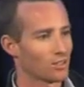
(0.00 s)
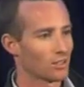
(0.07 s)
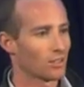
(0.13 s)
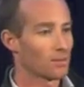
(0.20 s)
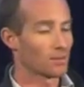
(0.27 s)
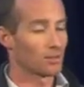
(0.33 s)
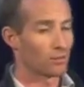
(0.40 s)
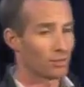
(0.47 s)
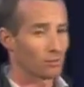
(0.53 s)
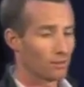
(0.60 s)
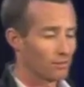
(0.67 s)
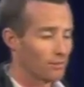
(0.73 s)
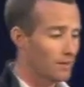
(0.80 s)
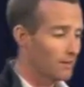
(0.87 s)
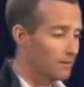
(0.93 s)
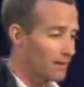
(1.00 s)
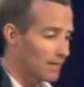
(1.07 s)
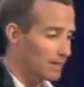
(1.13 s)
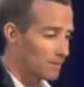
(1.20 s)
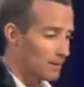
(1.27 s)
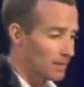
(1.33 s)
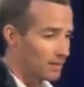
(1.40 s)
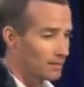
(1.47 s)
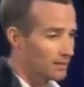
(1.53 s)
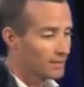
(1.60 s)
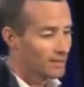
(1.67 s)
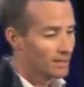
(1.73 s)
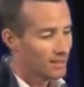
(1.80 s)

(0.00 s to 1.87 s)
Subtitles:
actually, I'm a director of Fairfax Media,